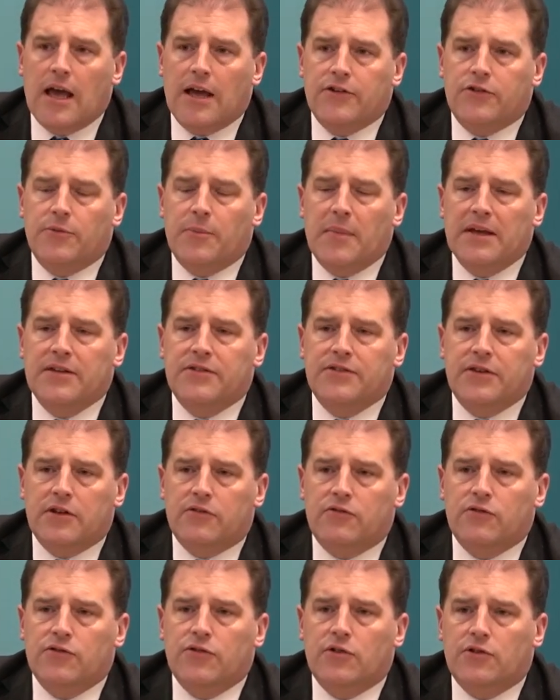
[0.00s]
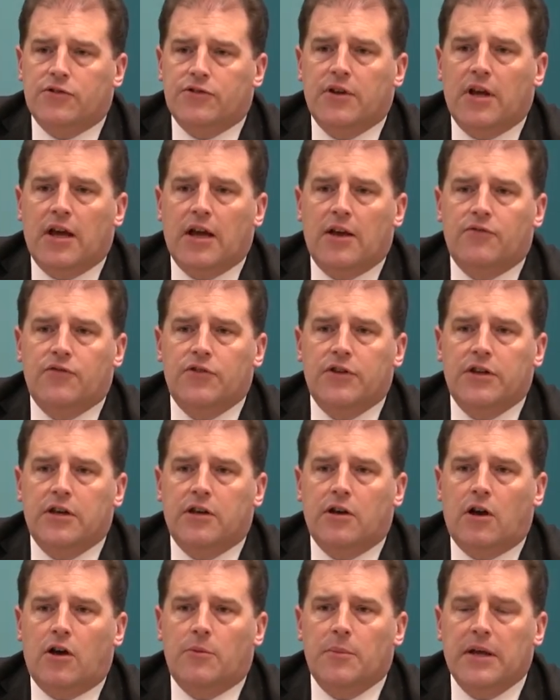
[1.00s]
domestic result for the
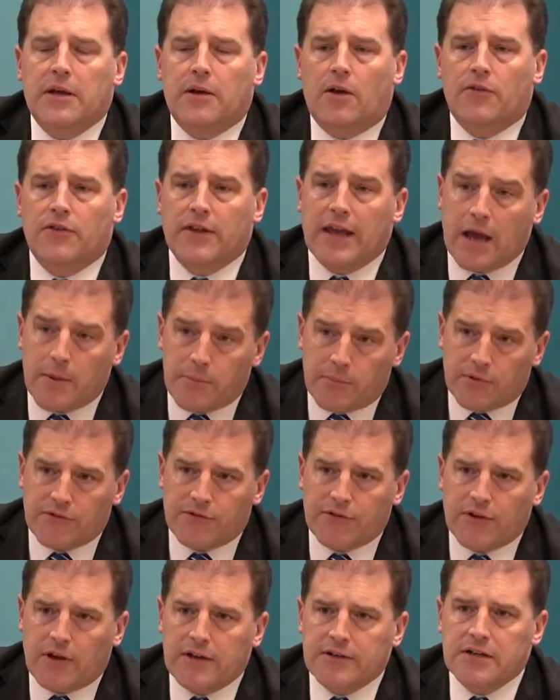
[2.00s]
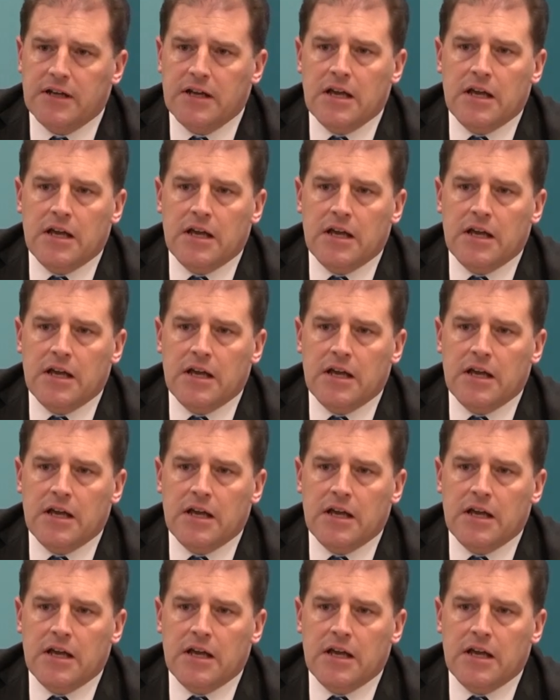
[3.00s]
economy on the output side.